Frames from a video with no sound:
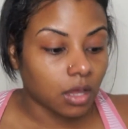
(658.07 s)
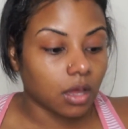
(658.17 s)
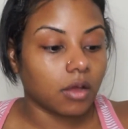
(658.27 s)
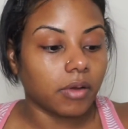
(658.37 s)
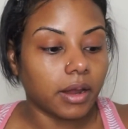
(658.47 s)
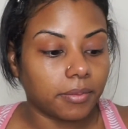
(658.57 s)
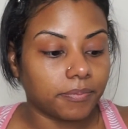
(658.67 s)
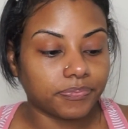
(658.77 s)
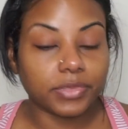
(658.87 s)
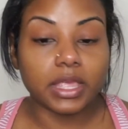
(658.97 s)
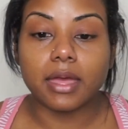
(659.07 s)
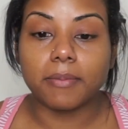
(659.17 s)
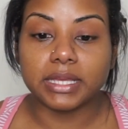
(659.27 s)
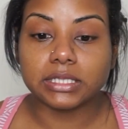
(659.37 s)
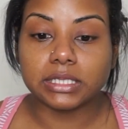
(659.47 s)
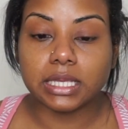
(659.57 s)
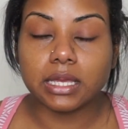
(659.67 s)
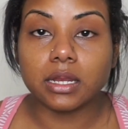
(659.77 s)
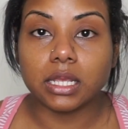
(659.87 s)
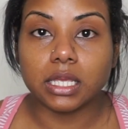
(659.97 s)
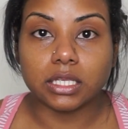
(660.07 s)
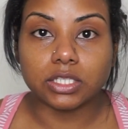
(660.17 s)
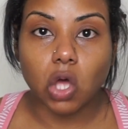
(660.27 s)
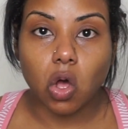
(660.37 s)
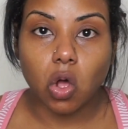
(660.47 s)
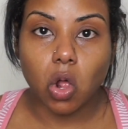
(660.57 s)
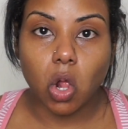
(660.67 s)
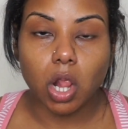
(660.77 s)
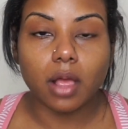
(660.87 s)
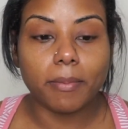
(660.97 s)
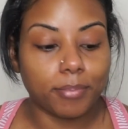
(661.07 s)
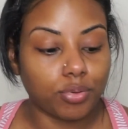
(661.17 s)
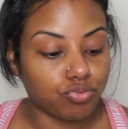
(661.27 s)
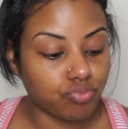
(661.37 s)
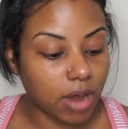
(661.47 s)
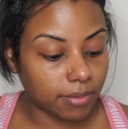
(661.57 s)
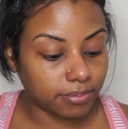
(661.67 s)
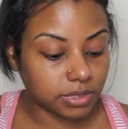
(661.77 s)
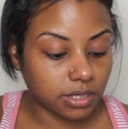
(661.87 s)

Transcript: Alright, and my skin is all prepped